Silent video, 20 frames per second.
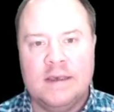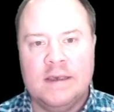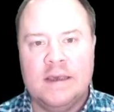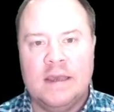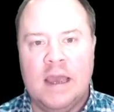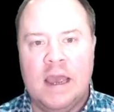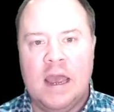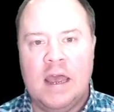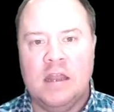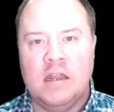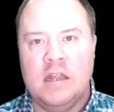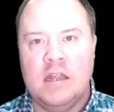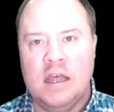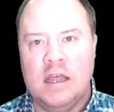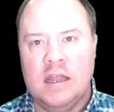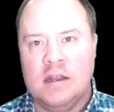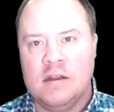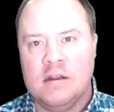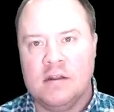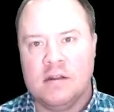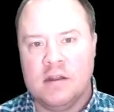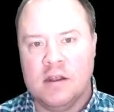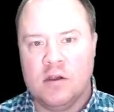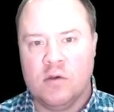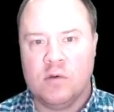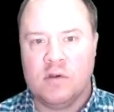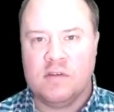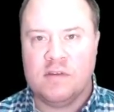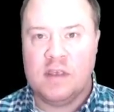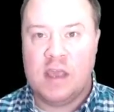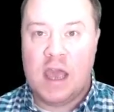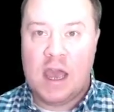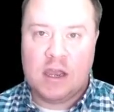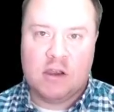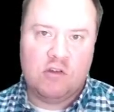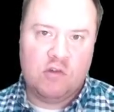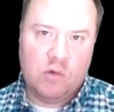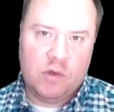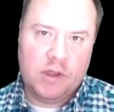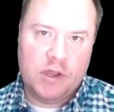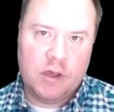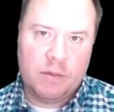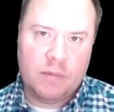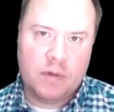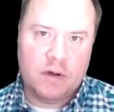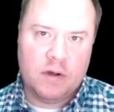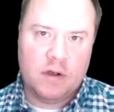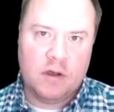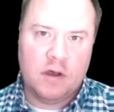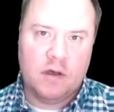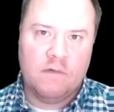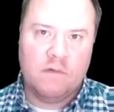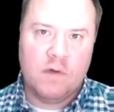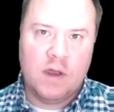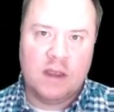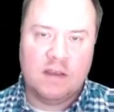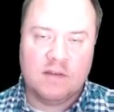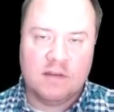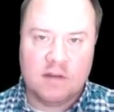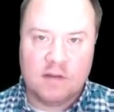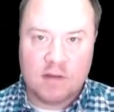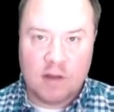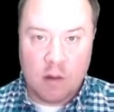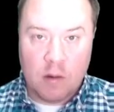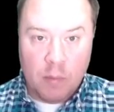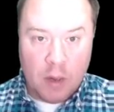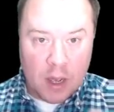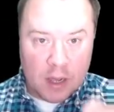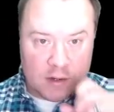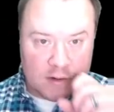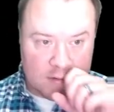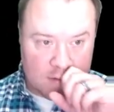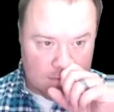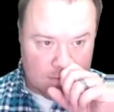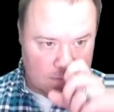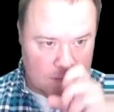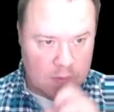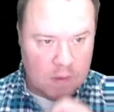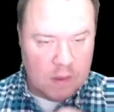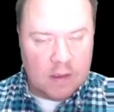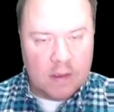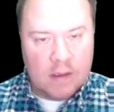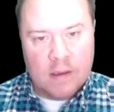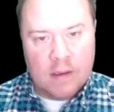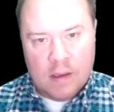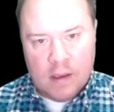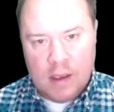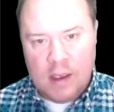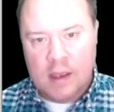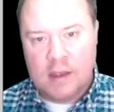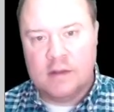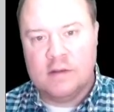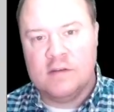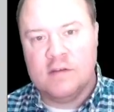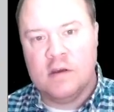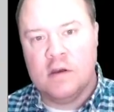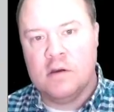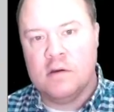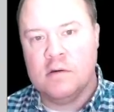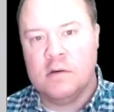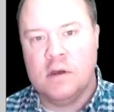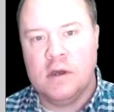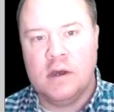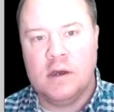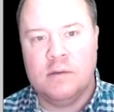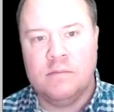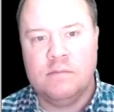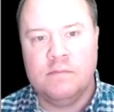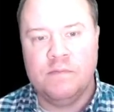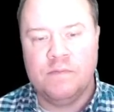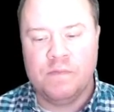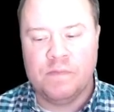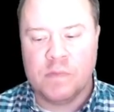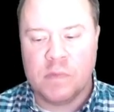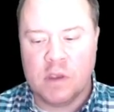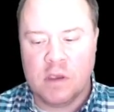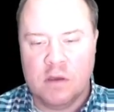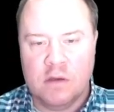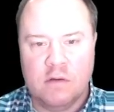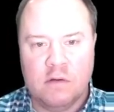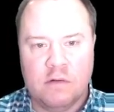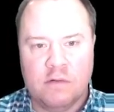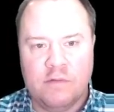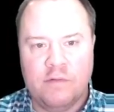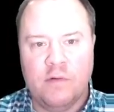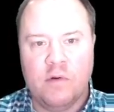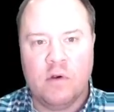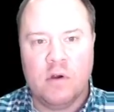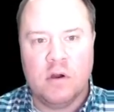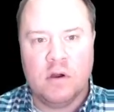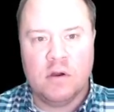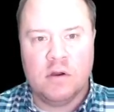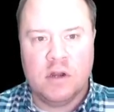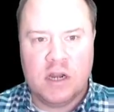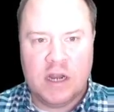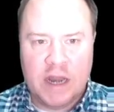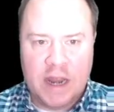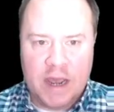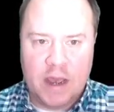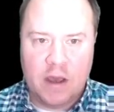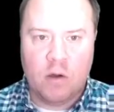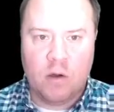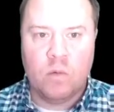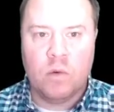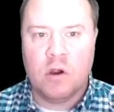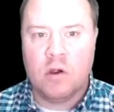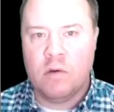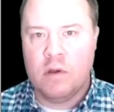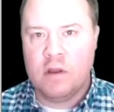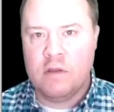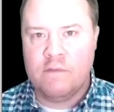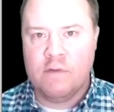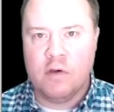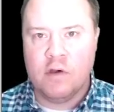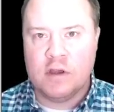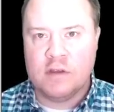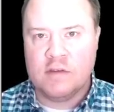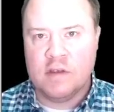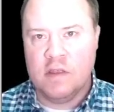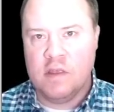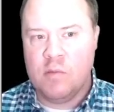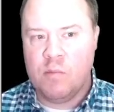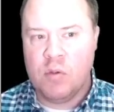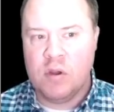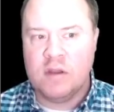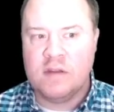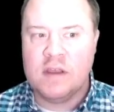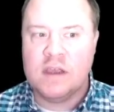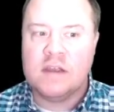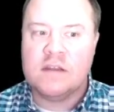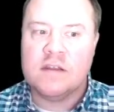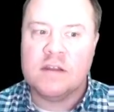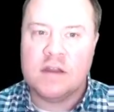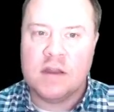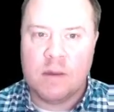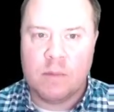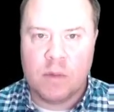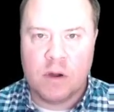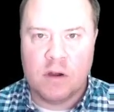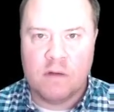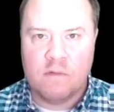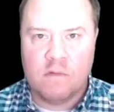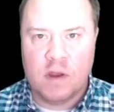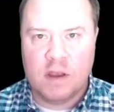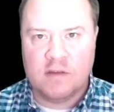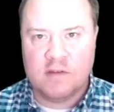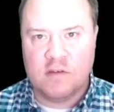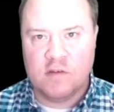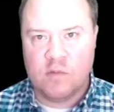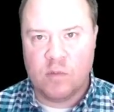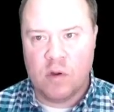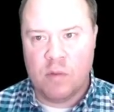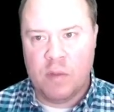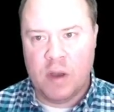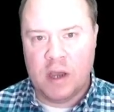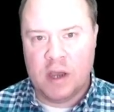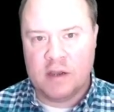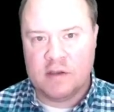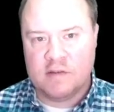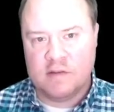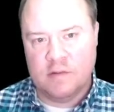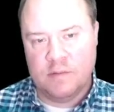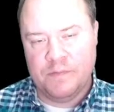And then there was the actual number of raisins in a box. And so for now, we're going to focus on the predicted number of raisins per box,